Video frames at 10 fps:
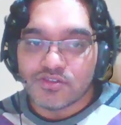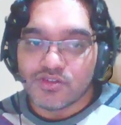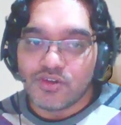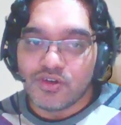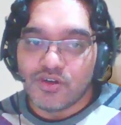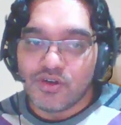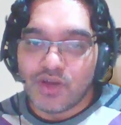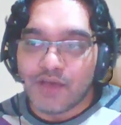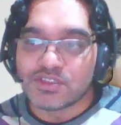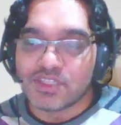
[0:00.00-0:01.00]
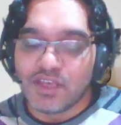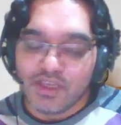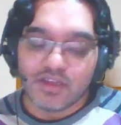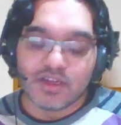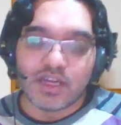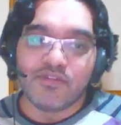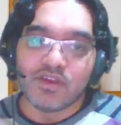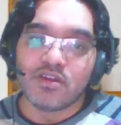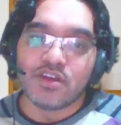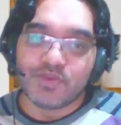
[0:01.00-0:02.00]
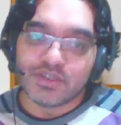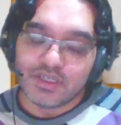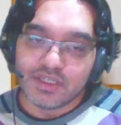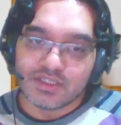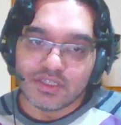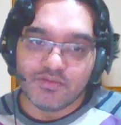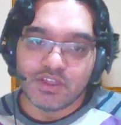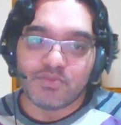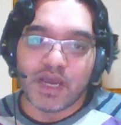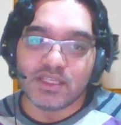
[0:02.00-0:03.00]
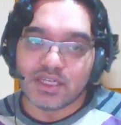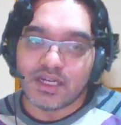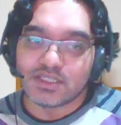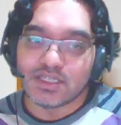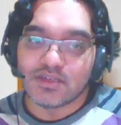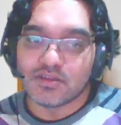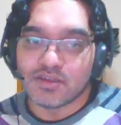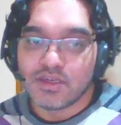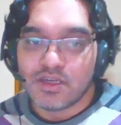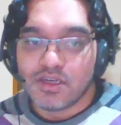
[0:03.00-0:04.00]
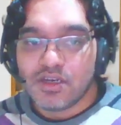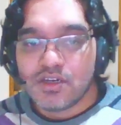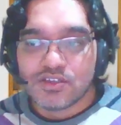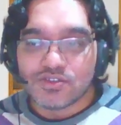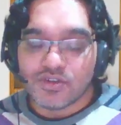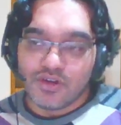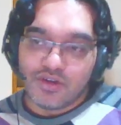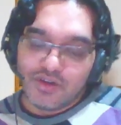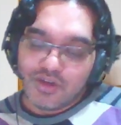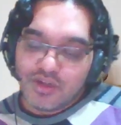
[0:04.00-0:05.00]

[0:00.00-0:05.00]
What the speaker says: So I was giving in a graphical representation with pie charts and all that. So